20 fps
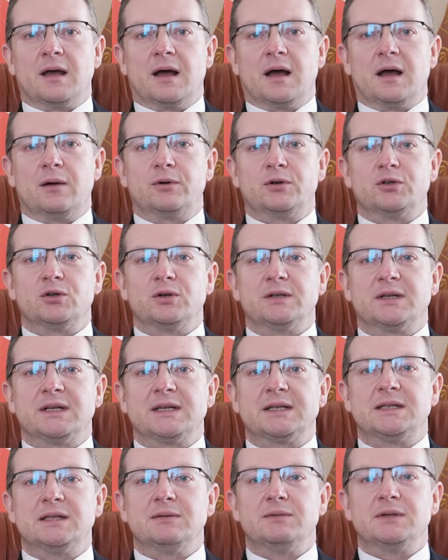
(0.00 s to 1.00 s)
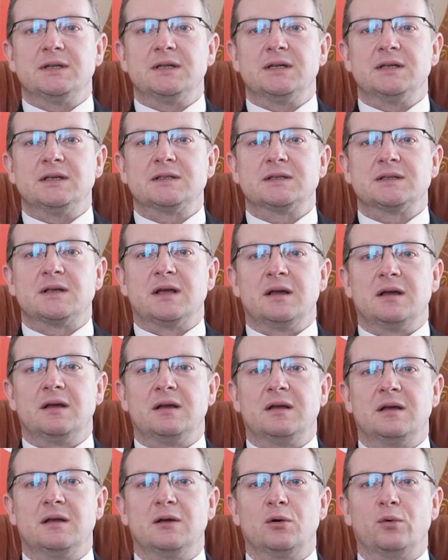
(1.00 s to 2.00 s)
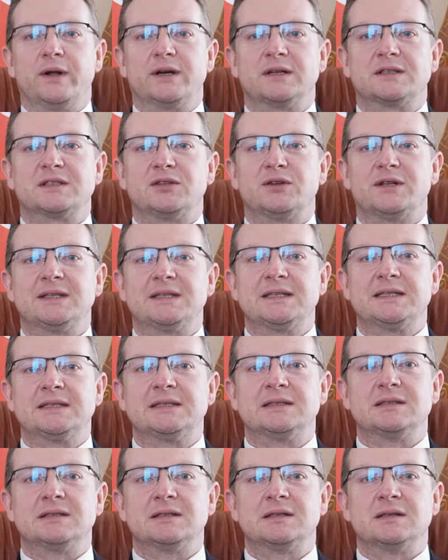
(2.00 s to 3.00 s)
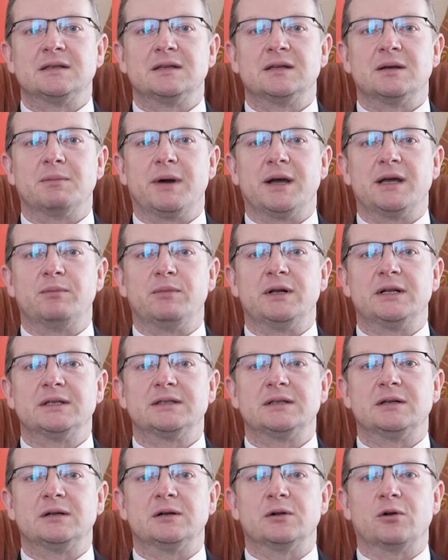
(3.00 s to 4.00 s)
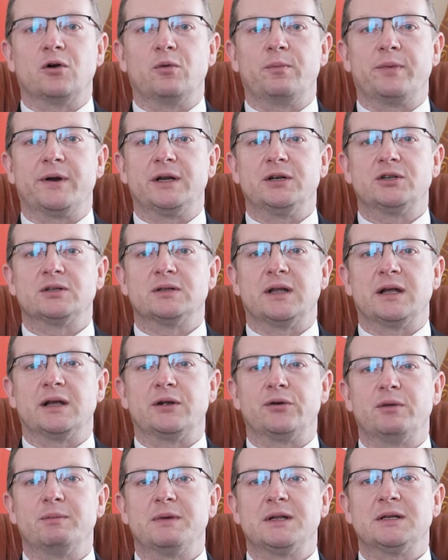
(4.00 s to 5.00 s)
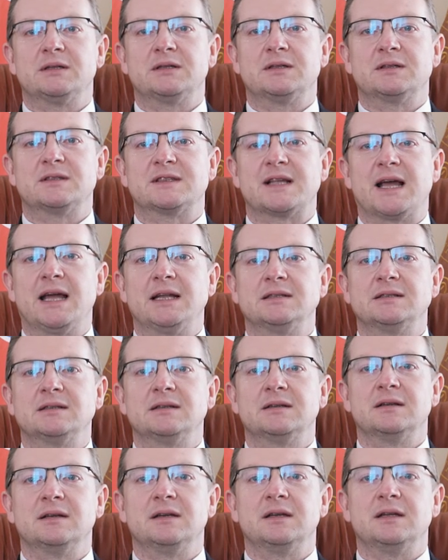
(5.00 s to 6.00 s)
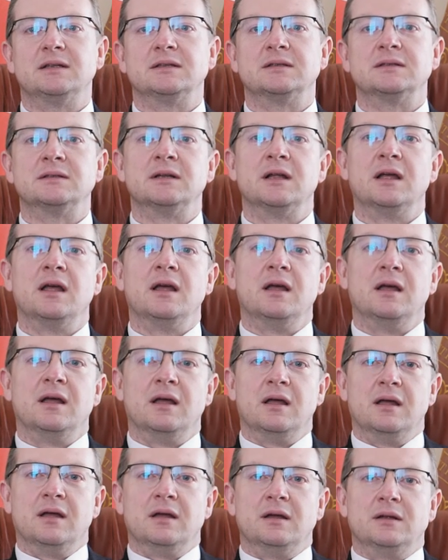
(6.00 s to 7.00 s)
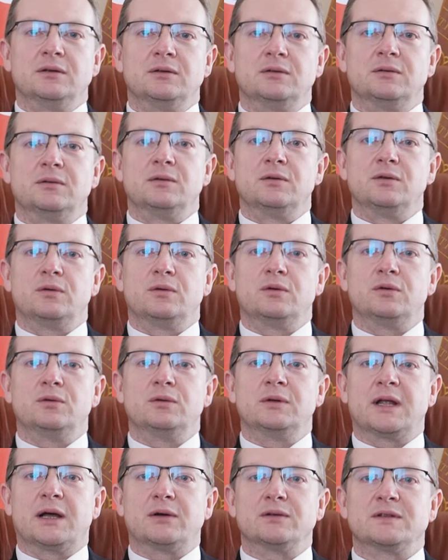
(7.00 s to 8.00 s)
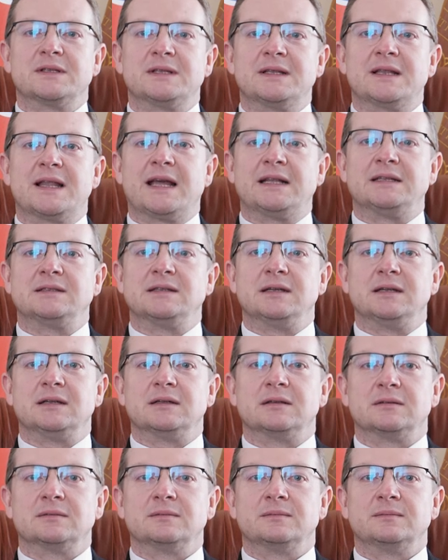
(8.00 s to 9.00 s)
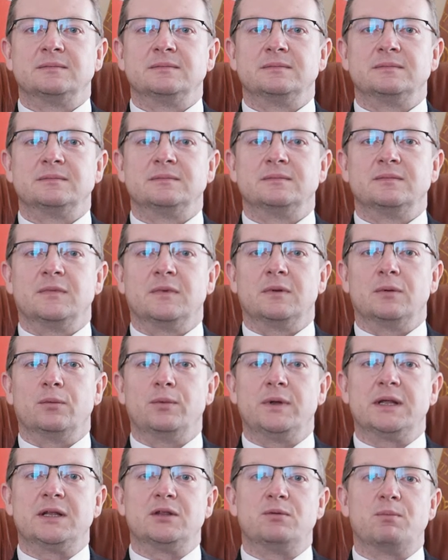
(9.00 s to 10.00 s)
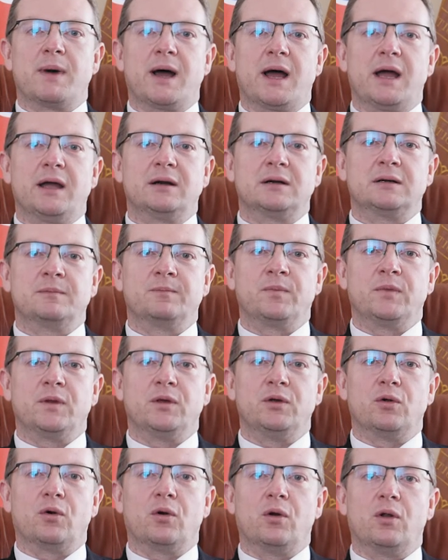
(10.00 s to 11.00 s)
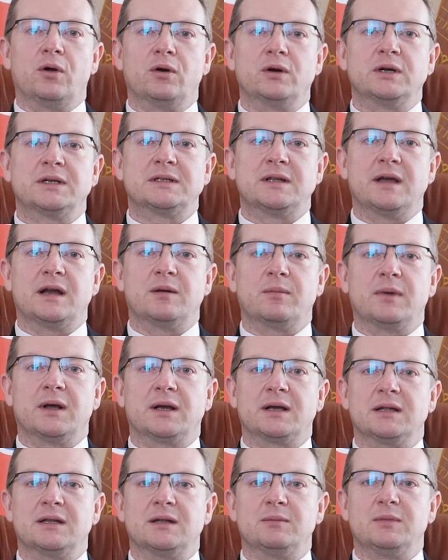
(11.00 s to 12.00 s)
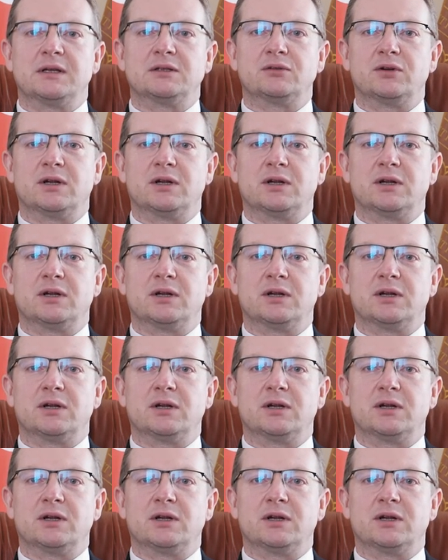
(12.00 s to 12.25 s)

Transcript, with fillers: Our joint activities were strengthened by a bilateral cooperation agreement signed in 2019. We admire your long term academic